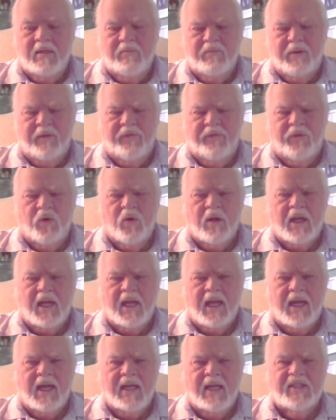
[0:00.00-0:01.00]
before
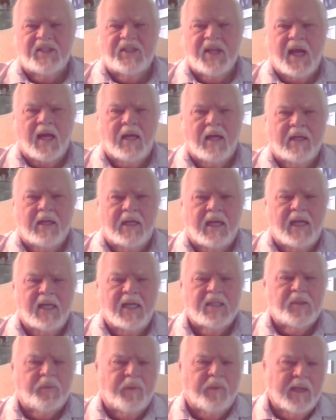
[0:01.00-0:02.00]
they had solid
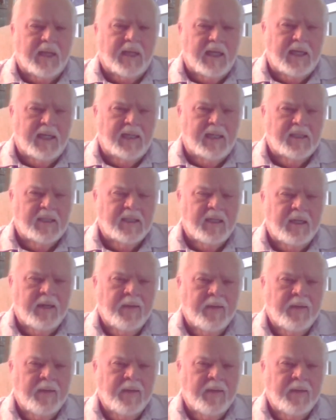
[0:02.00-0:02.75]
esplanades.